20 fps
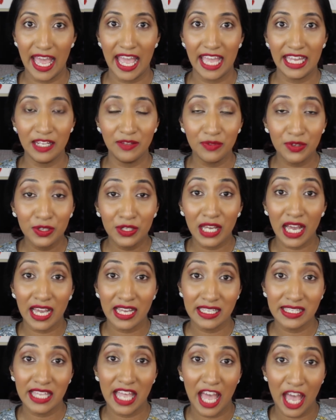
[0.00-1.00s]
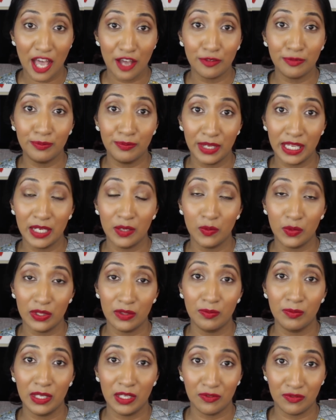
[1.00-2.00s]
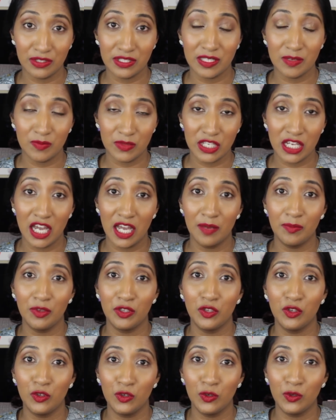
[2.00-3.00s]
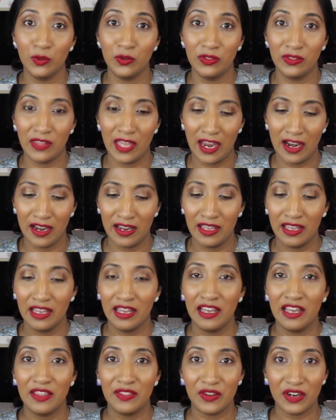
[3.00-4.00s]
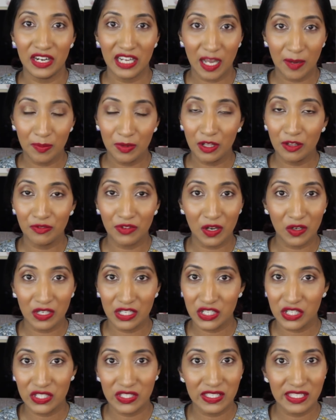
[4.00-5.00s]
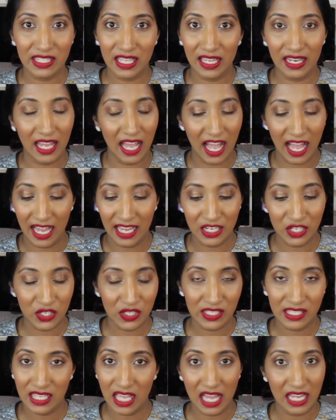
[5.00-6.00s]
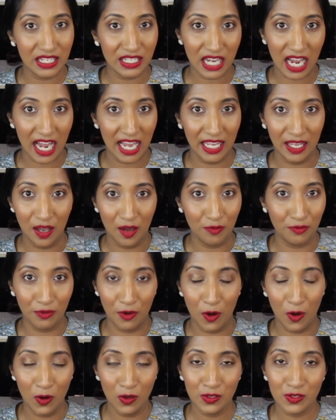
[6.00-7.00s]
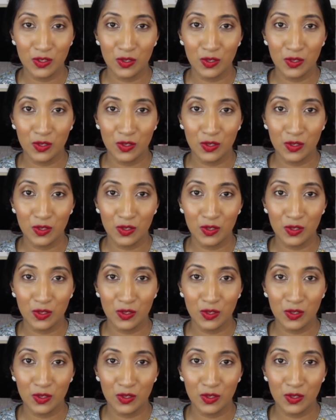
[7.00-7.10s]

And if you guys have been with me for some time, you know that there are a couple of foundations that I just die for.